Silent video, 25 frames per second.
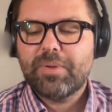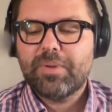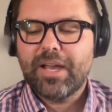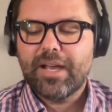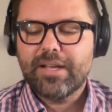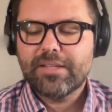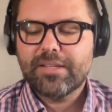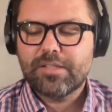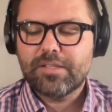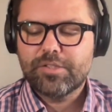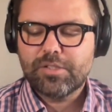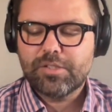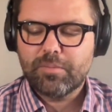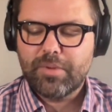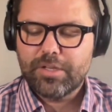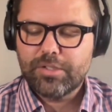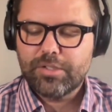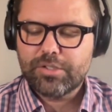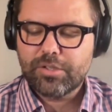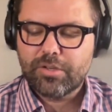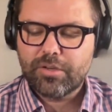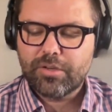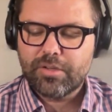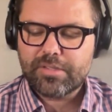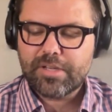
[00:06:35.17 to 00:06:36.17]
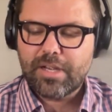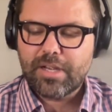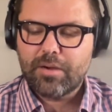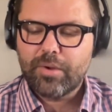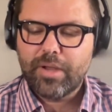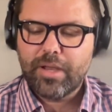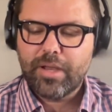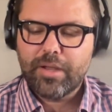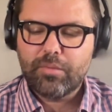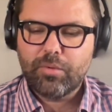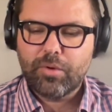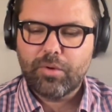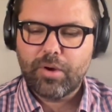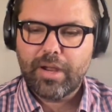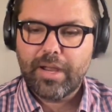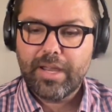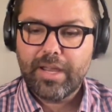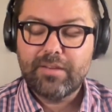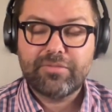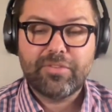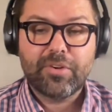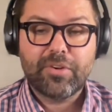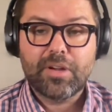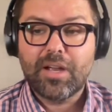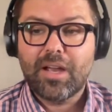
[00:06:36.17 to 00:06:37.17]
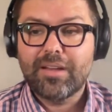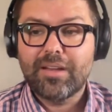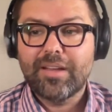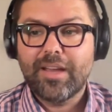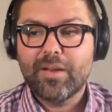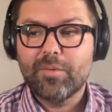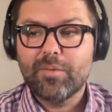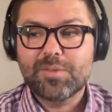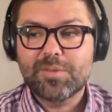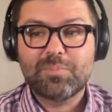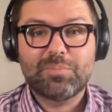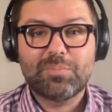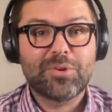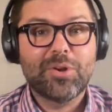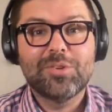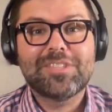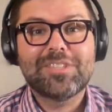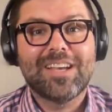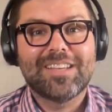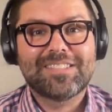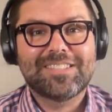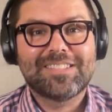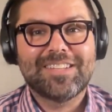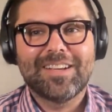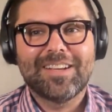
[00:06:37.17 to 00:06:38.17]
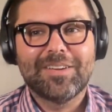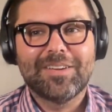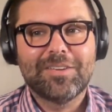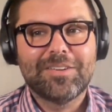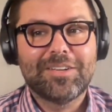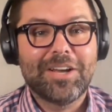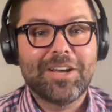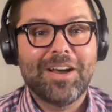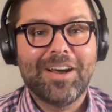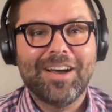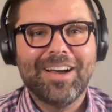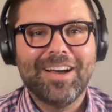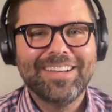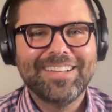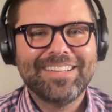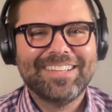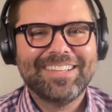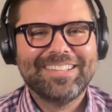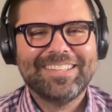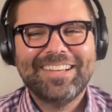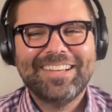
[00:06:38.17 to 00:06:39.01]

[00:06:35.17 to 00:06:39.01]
passage in my journals I read where I had forgotten I was protesting God.